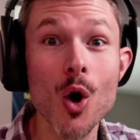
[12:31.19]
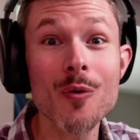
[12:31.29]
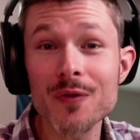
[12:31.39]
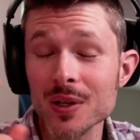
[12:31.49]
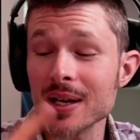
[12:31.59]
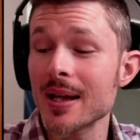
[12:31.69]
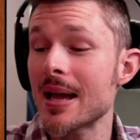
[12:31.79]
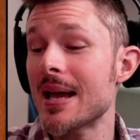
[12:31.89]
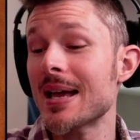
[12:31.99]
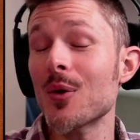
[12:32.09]
Hopefully
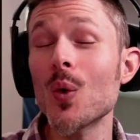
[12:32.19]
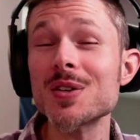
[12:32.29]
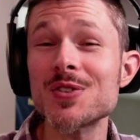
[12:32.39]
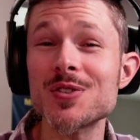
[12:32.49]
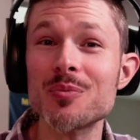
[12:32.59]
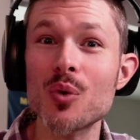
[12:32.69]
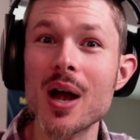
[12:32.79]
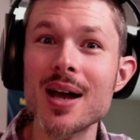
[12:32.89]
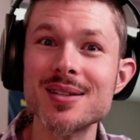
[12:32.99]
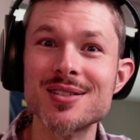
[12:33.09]
it was a
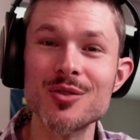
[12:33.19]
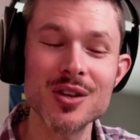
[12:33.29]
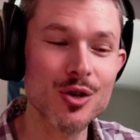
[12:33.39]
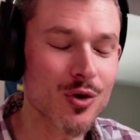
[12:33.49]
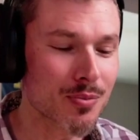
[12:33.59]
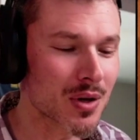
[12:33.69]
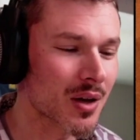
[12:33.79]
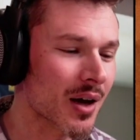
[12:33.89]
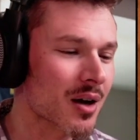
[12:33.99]
surprise so that you can be like,